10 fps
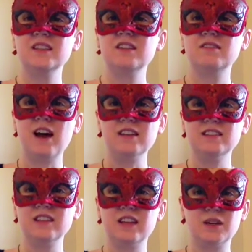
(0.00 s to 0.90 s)

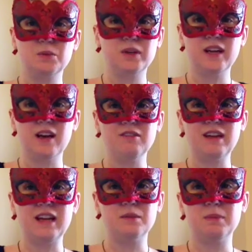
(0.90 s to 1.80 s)
faster than it would have
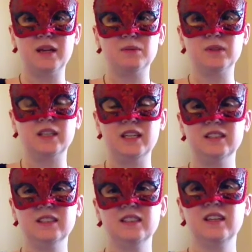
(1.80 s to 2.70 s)
had it been
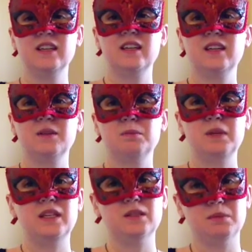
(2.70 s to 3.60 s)
released
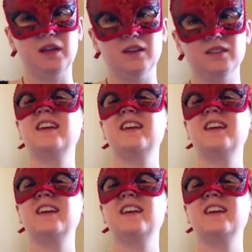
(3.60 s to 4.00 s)
piecemeal.